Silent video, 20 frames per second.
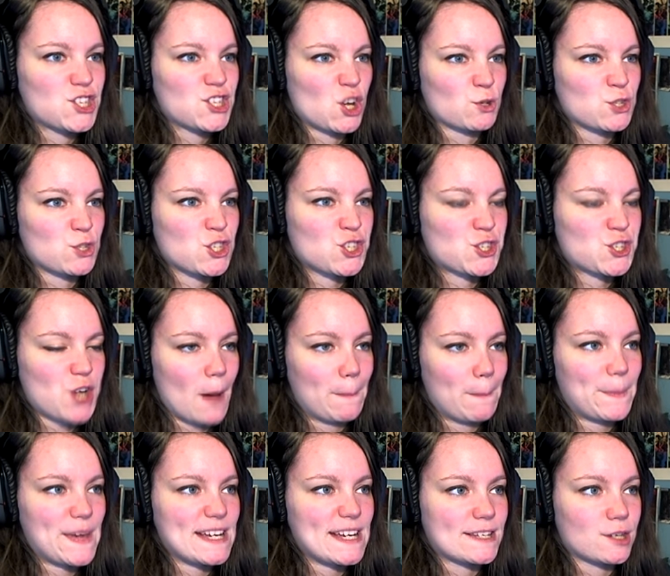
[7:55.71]
So
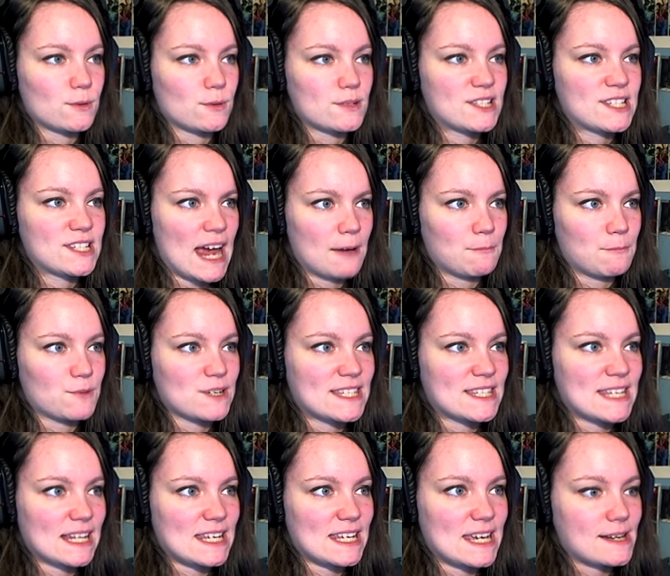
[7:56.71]
stop being so damn
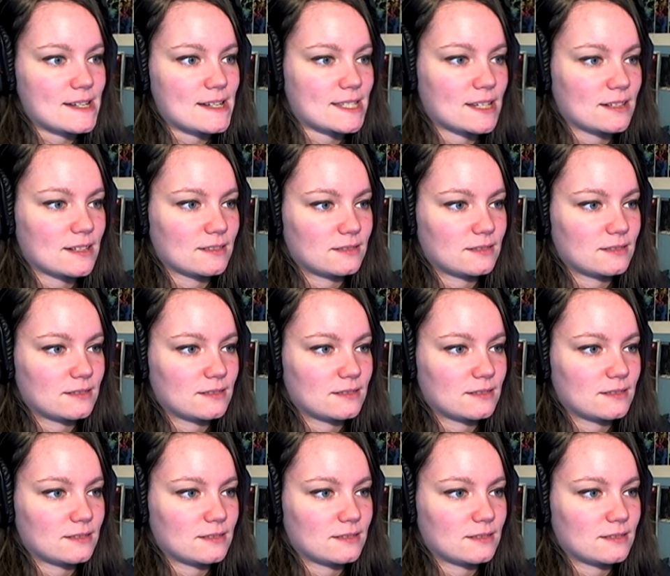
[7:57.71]
resilient!